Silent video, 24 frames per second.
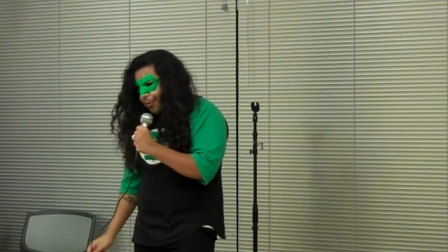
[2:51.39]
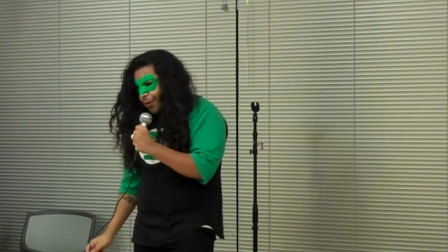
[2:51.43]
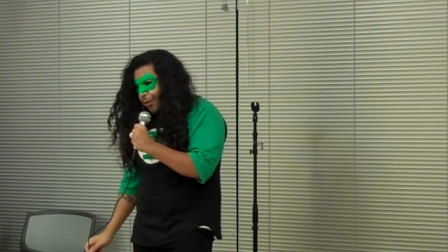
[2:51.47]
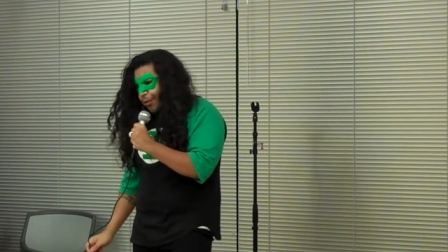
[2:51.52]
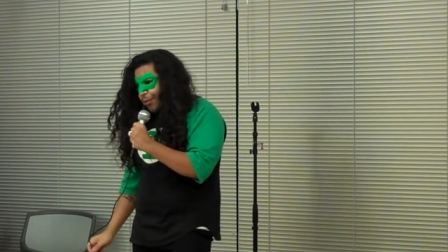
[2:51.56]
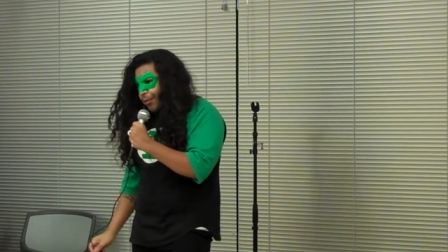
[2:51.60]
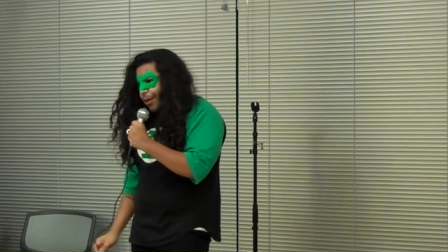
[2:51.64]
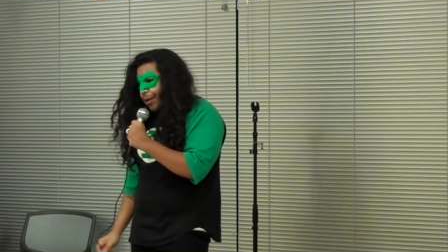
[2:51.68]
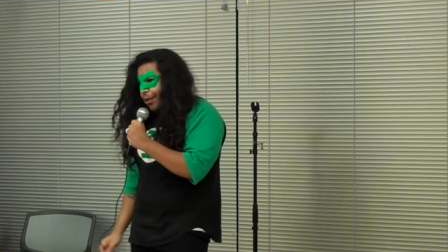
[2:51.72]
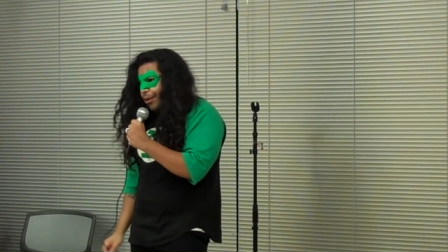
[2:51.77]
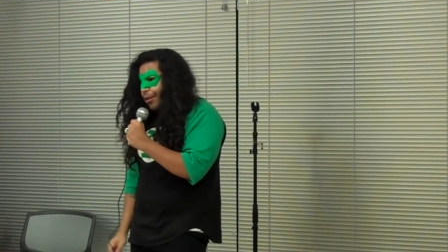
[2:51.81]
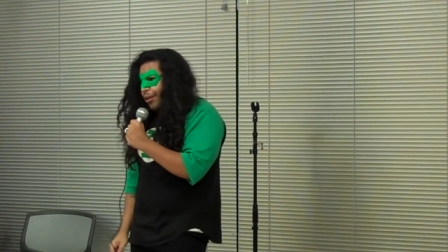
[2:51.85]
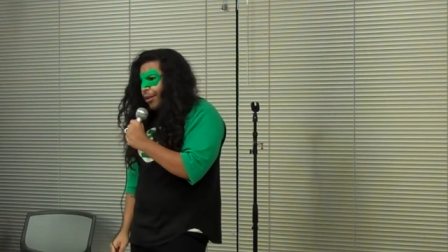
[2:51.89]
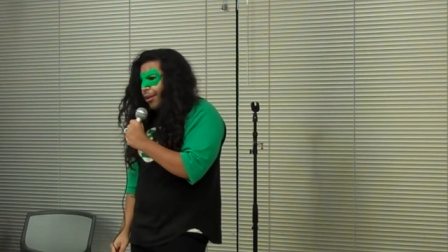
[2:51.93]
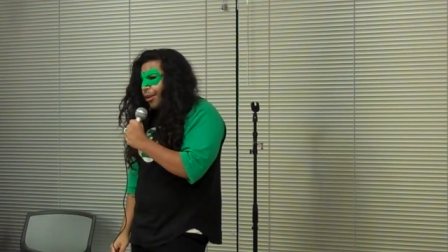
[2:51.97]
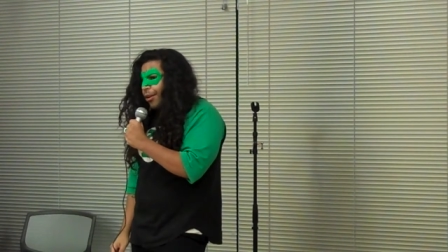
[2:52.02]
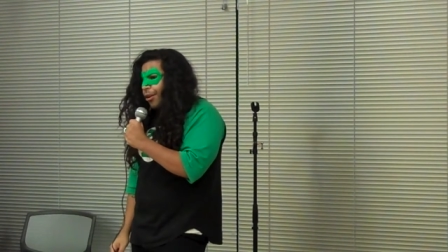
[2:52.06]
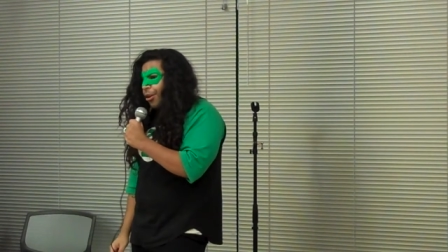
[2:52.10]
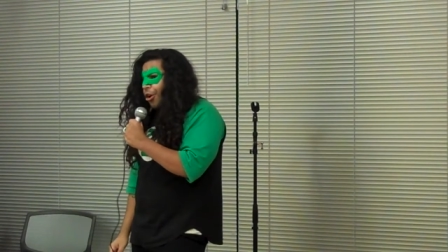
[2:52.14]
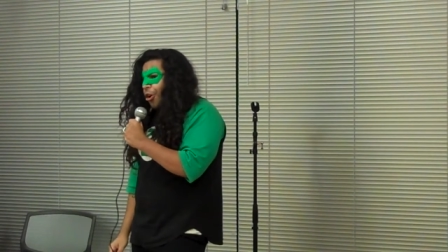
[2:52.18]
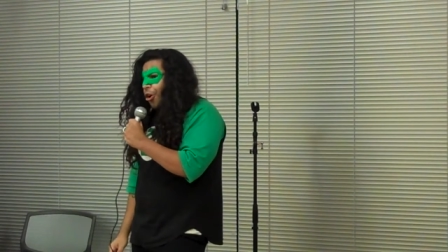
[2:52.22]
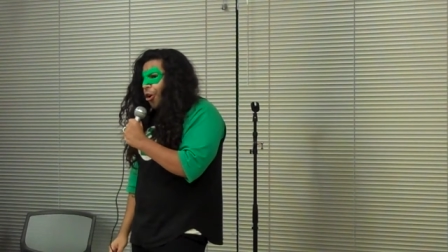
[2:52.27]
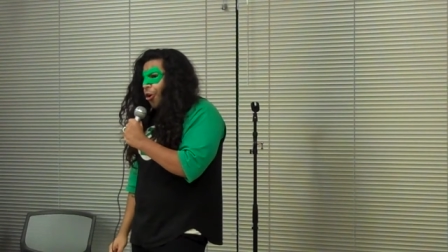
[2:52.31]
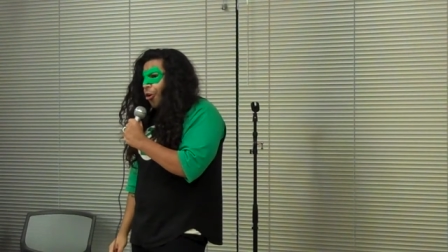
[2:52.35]
We
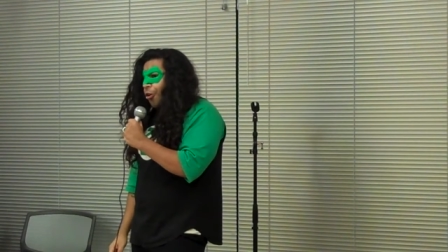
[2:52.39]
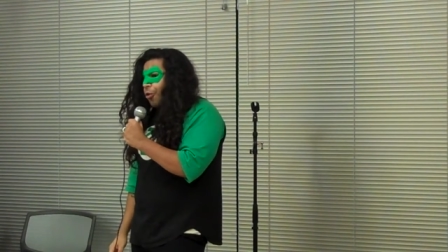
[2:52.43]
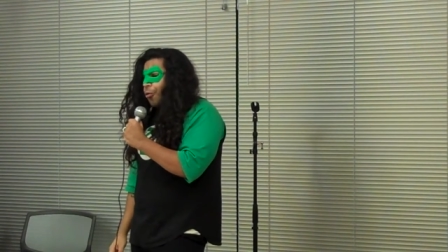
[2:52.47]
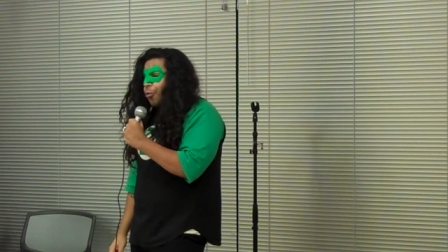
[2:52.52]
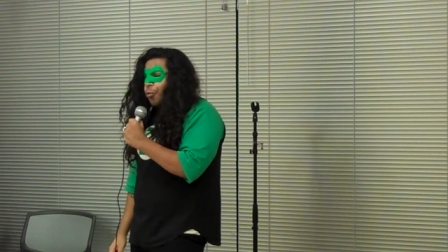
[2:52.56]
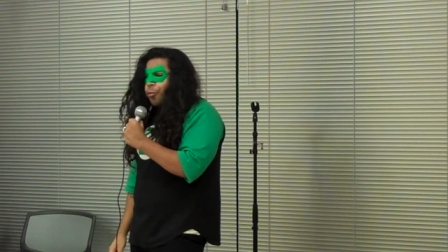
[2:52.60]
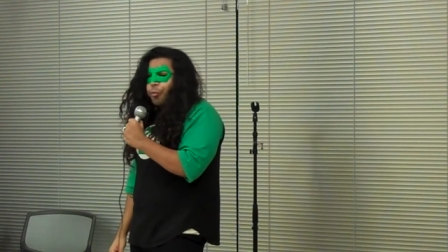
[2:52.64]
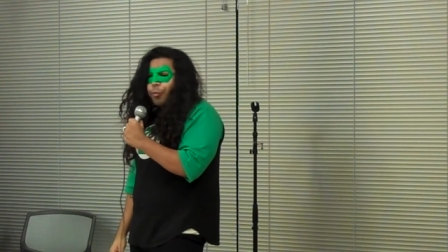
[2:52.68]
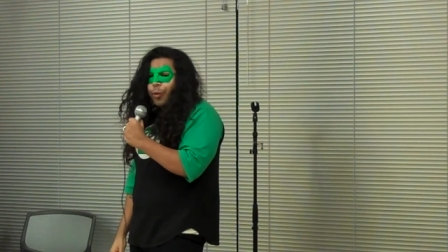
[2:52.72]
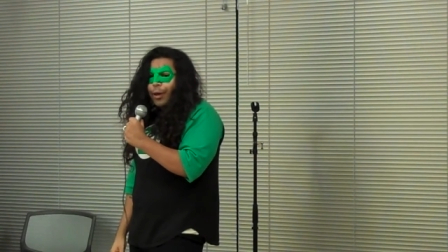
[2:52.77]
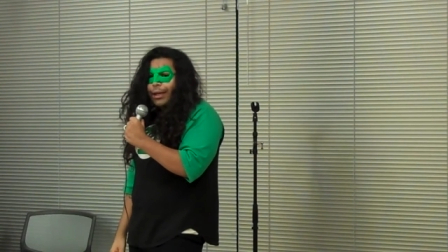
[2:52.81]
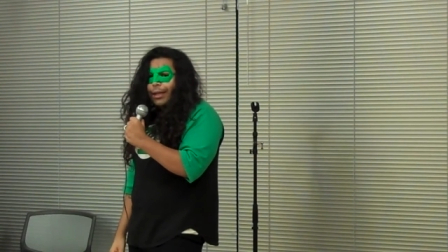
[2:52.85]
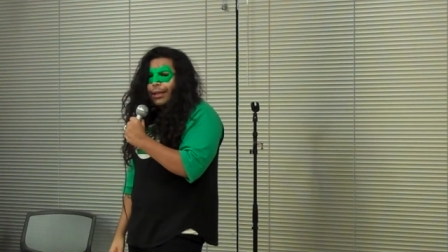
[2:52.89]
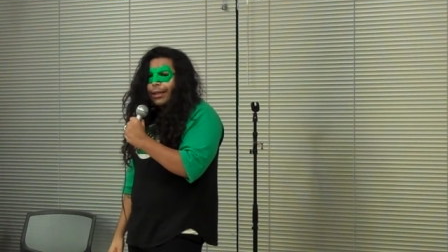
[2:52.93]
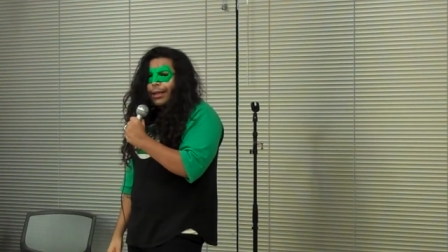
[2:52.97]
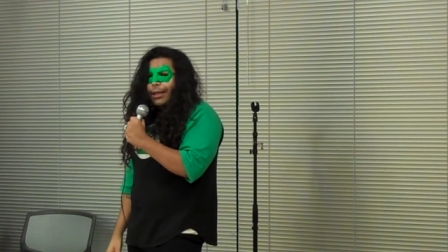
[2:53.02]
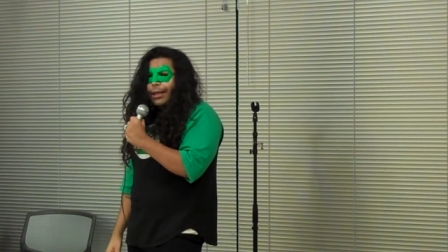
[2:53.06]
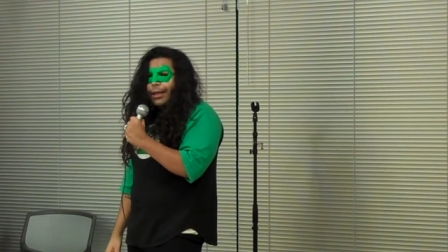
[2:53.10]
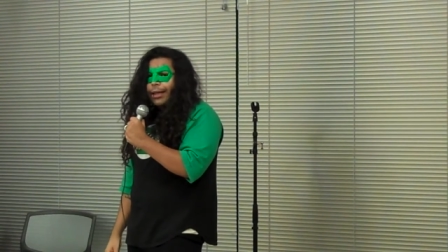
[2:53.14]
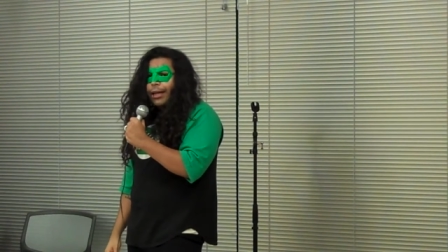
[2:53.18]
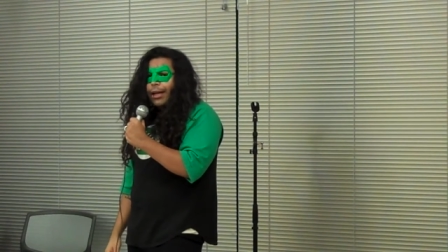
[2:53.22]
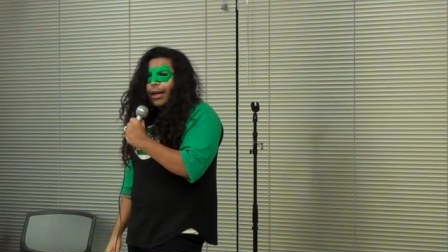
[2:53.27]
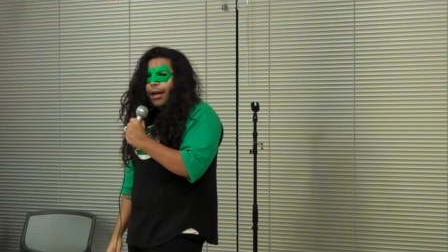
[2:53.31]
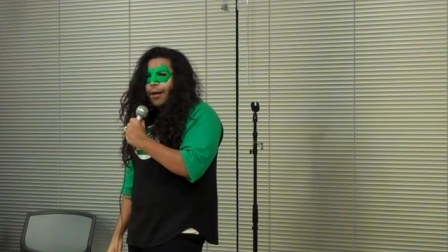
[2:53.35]

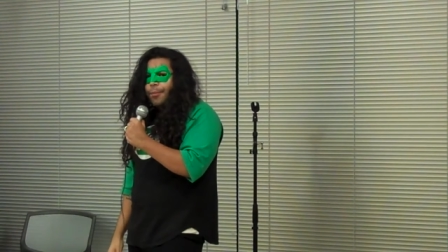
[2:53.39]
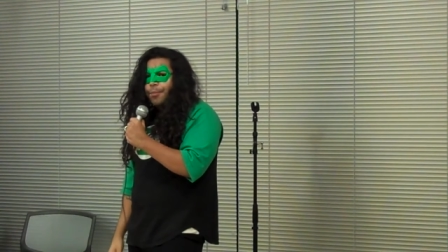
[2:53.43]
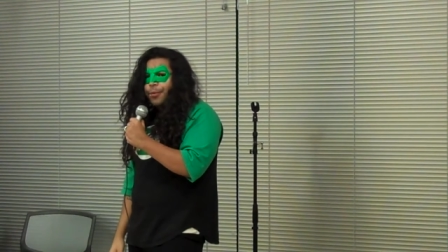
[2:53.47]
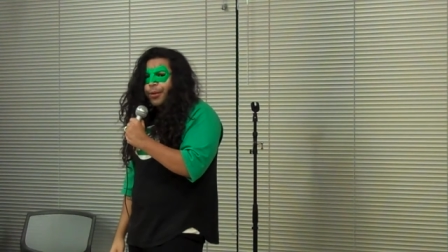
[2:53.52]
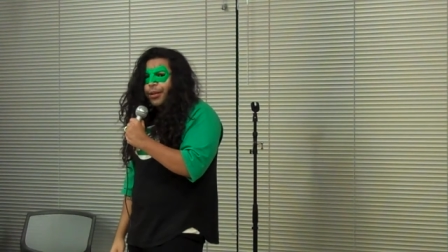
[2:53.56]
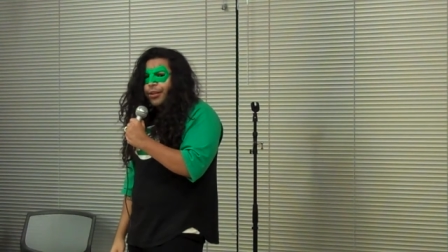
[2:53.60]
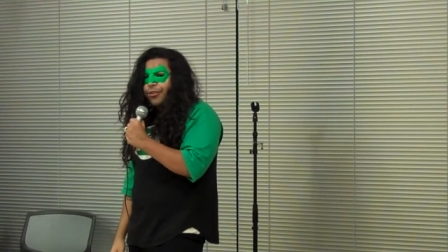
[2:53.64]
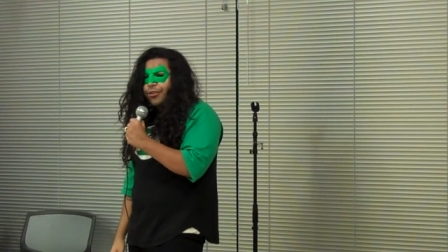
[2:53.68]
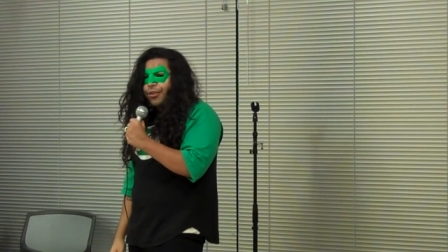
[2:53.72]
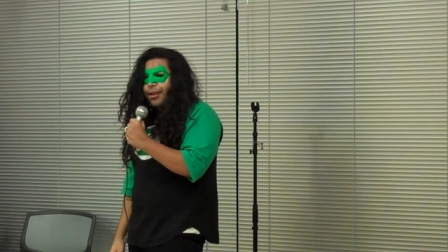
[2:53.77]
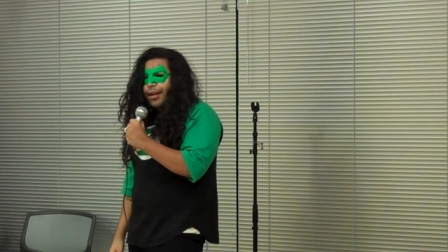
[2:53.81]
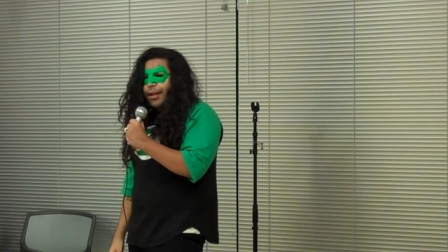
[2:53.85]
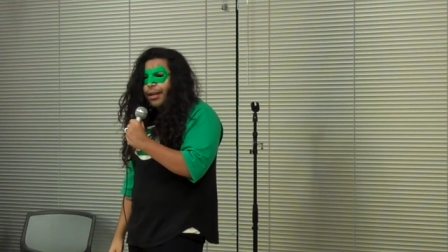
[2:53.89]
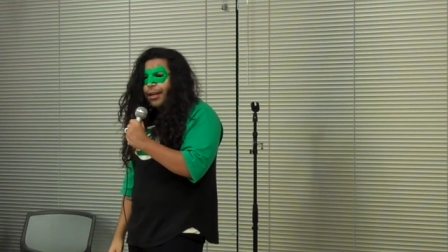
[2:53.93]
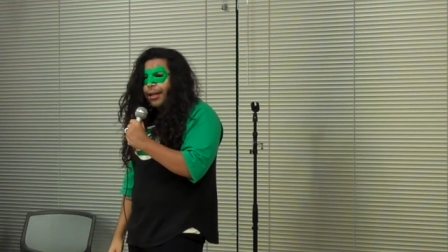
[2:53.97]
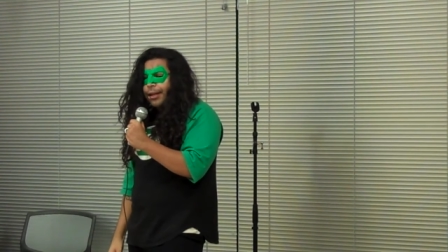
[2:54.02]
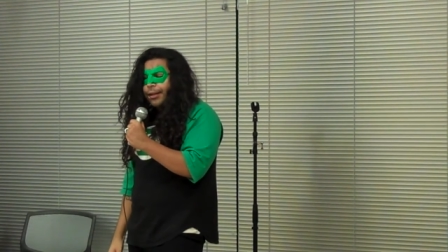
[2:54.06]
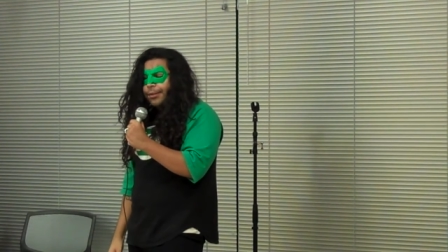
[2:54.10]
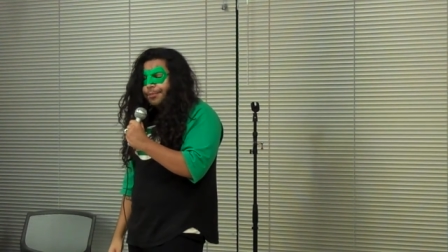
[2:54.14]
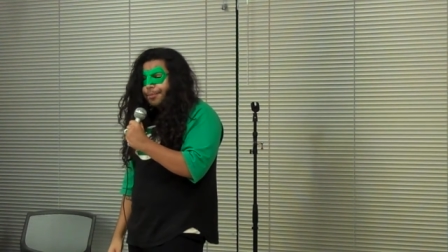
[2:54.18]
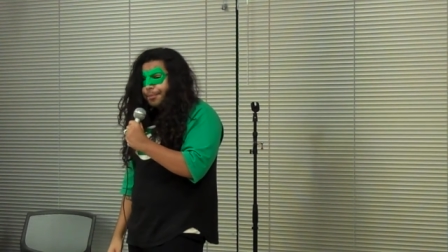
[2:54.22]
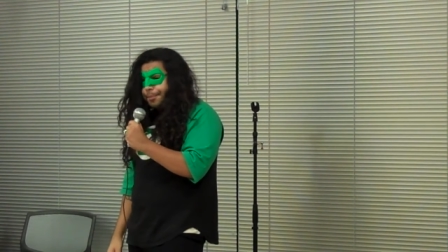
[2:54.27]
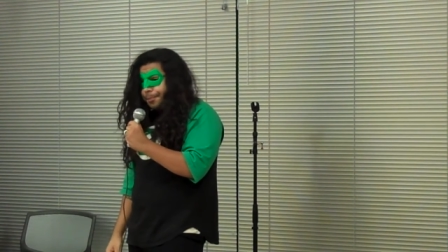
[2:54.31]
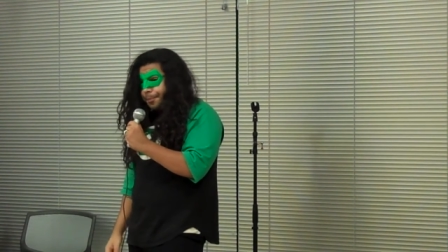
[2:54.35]
greatly appreciate
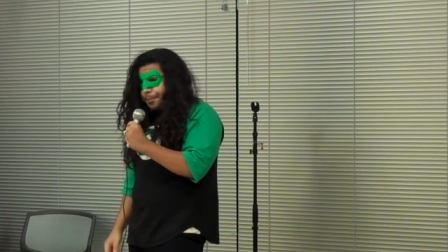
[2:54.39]
it.